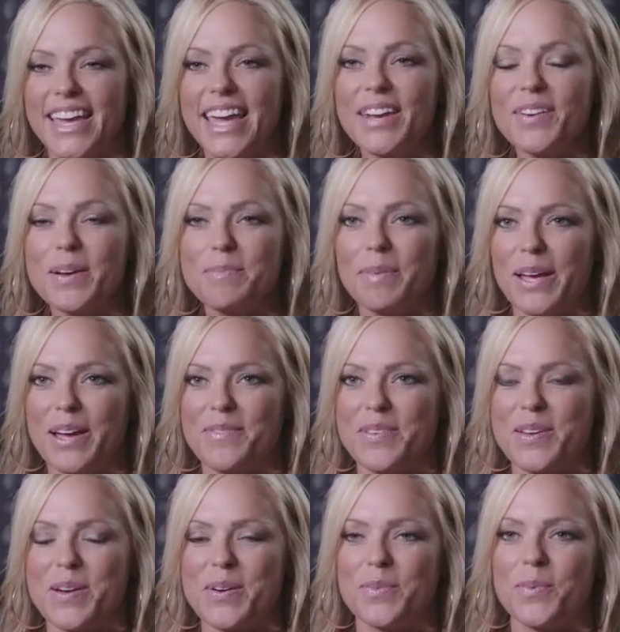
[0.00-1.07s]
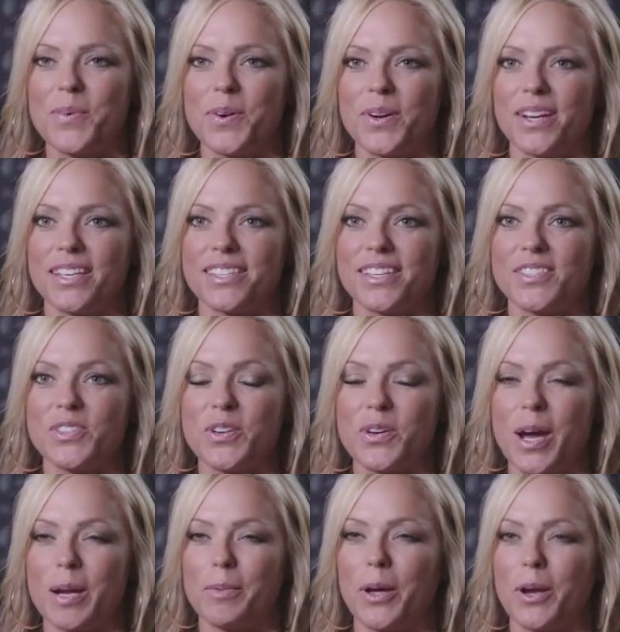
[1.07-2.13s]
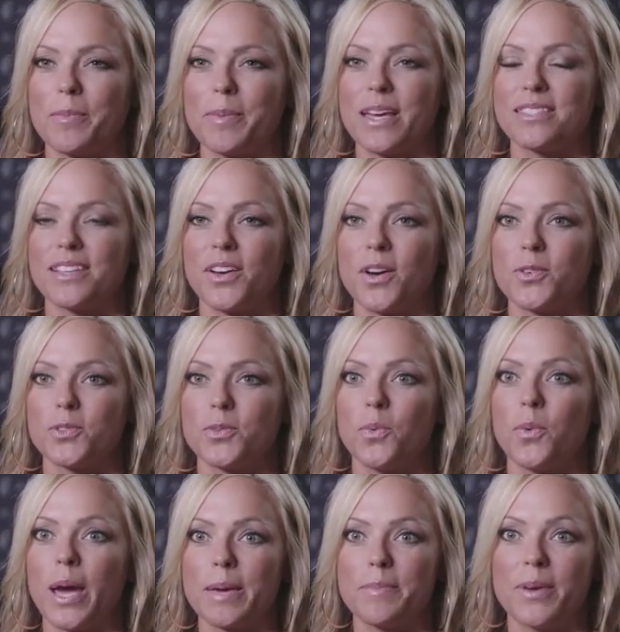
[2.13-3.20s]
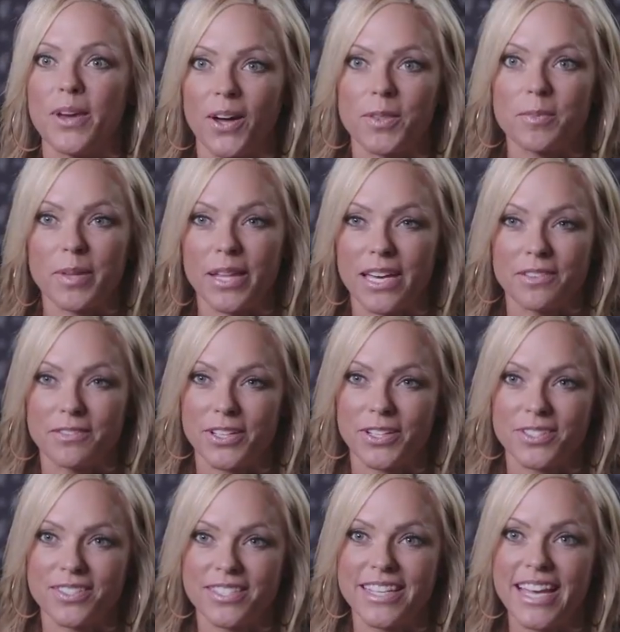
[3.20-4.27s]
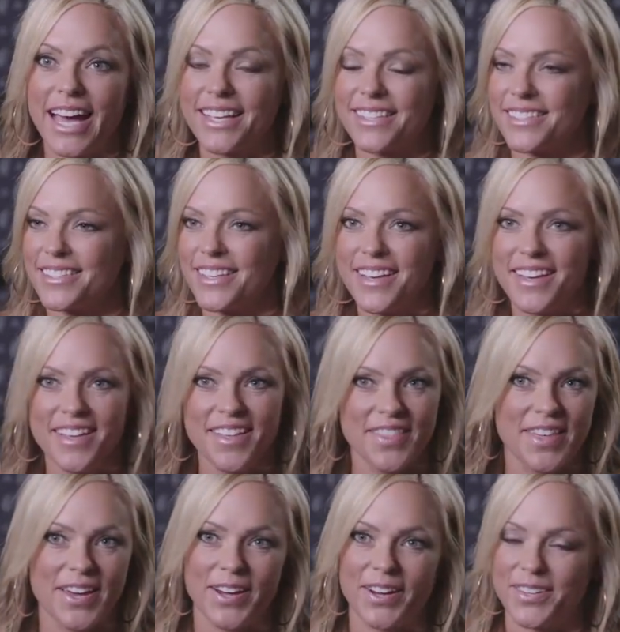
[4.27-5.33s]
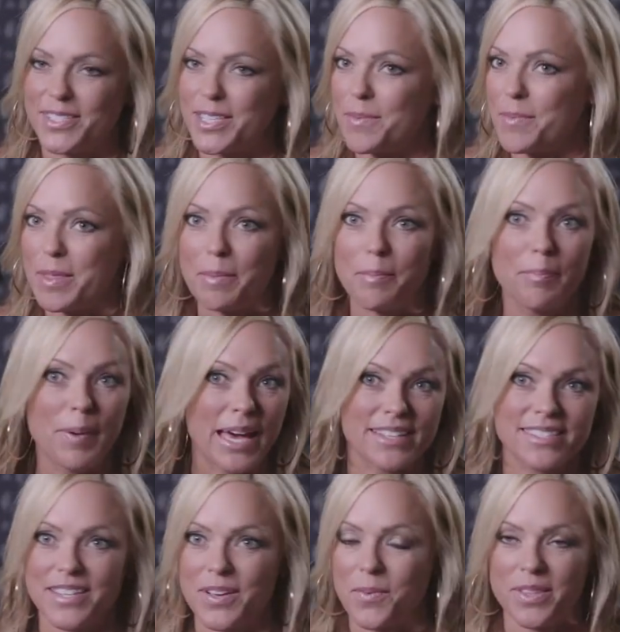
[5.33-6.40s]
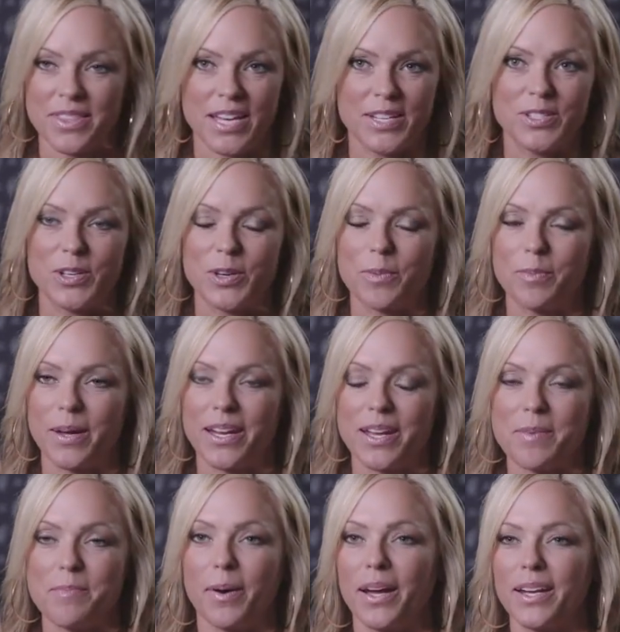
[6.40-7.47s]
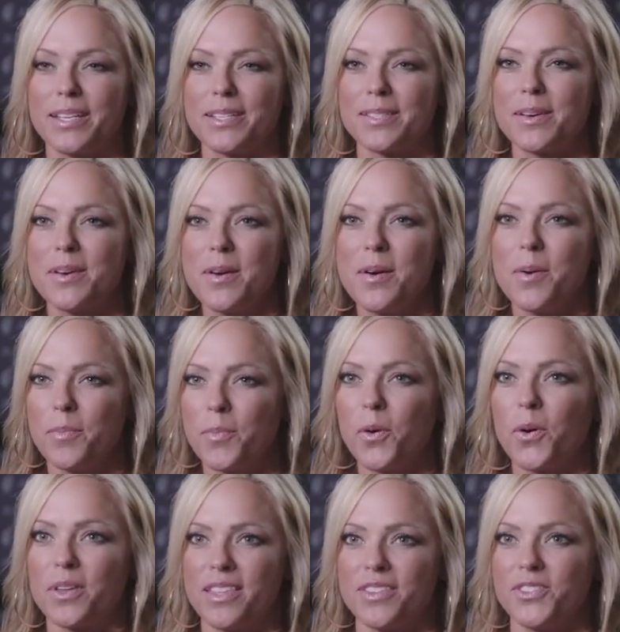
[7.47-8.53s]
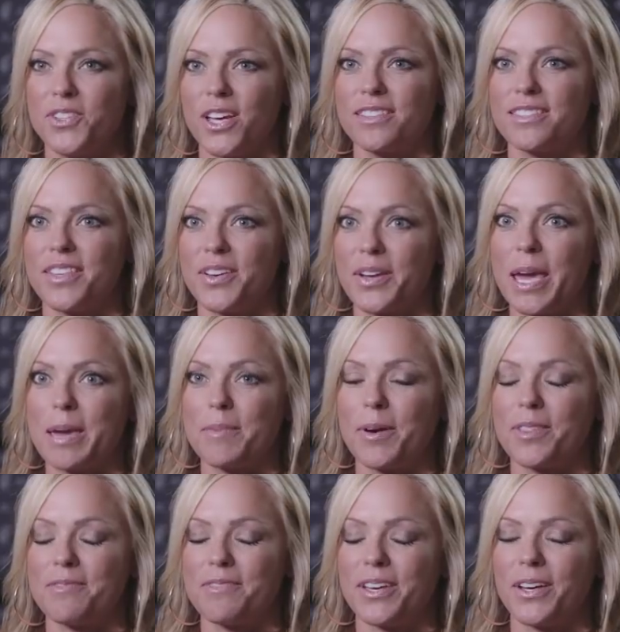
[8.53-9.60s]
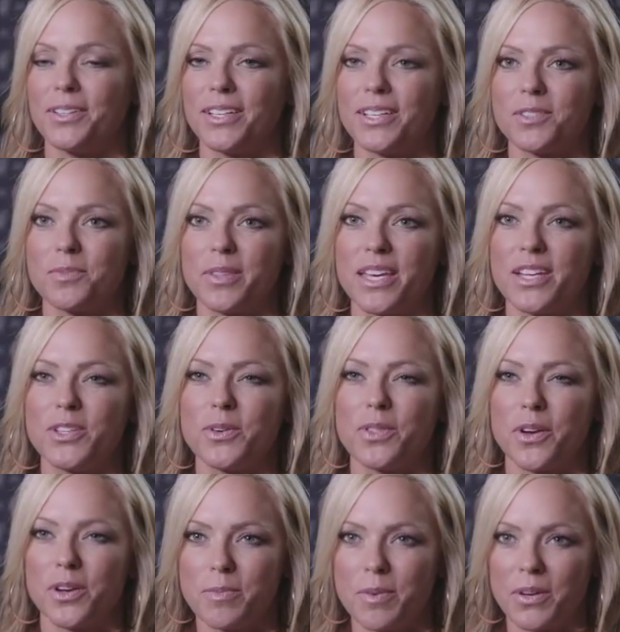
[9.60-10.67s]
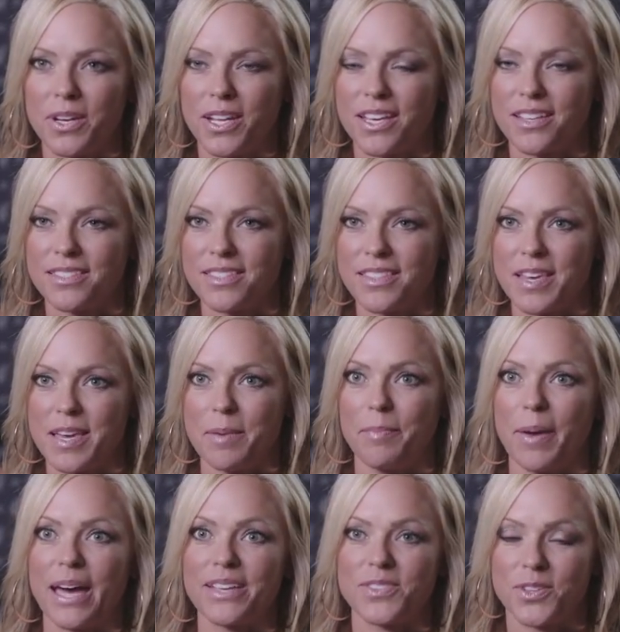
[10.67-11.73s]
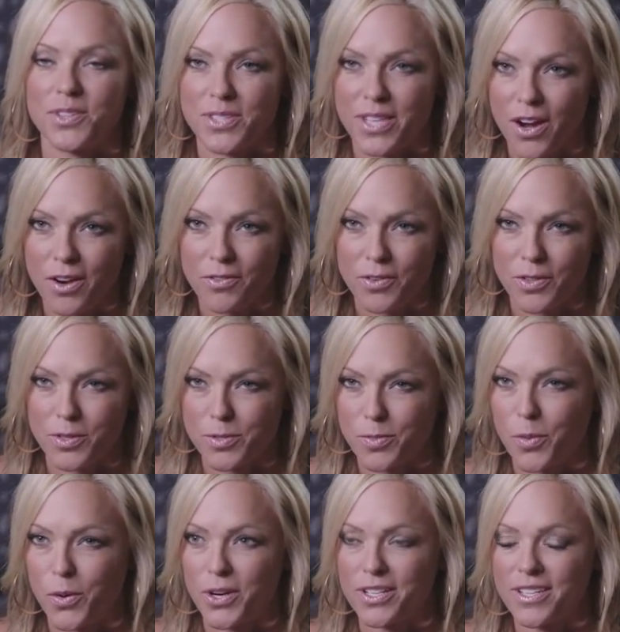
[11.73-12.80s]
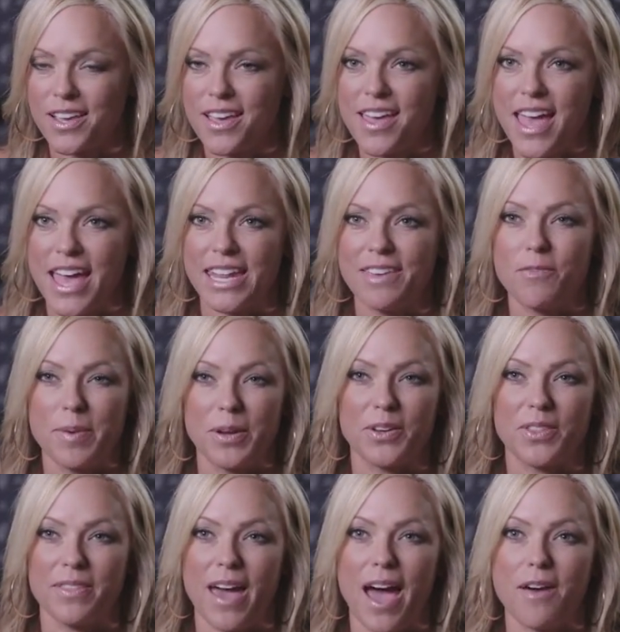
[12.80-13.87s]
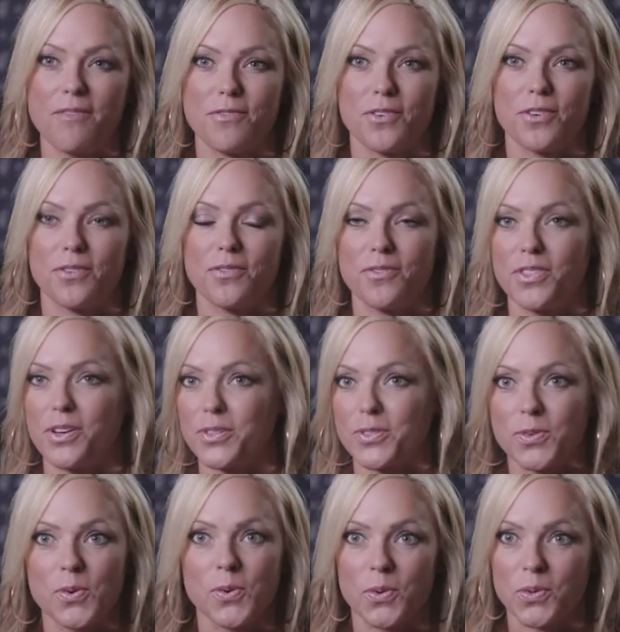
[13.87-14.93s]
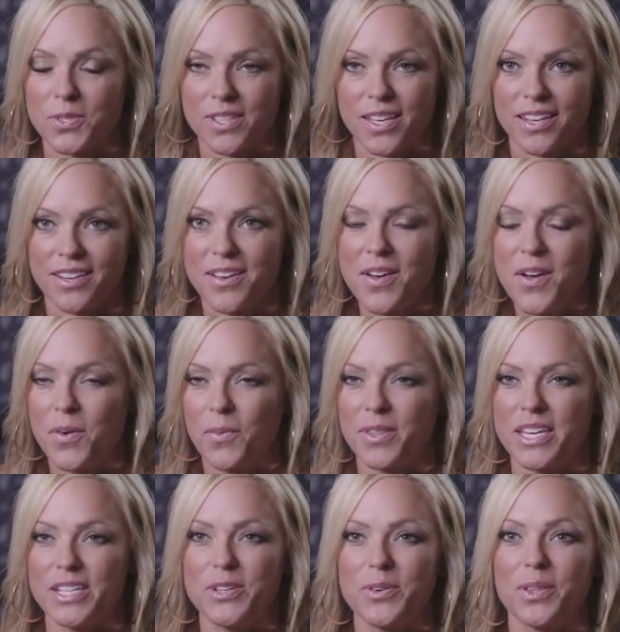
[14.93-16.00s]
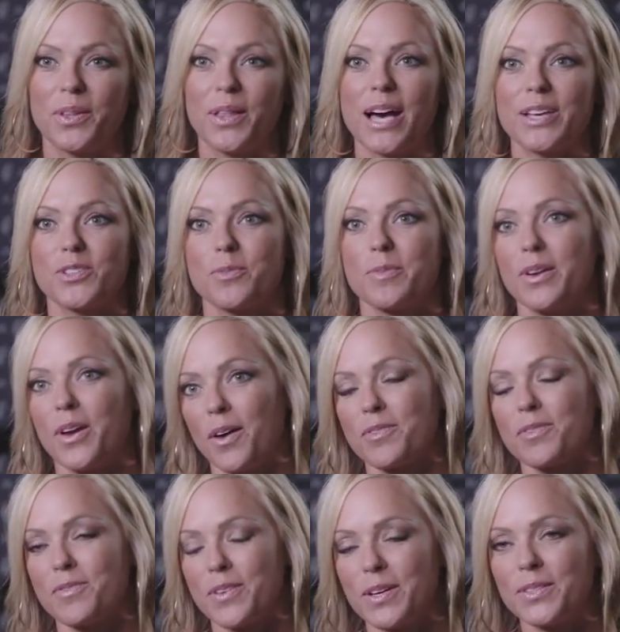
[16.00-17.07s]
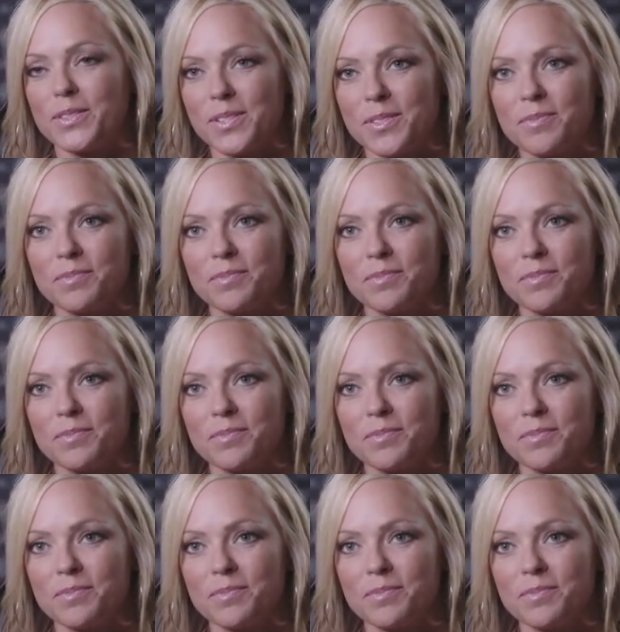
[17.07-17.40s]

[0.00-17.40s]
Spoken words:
The Gatorade Player of the Year award is such an incredible honor because it goes way beyond the playing fields. Yes, they're some of the best at what they do, but it embodies more than just their game on the field. It's what they do in their communities, the ambassadors they are for their sport, and even bigger than that, for their schools and what they do in the classroom and off the field.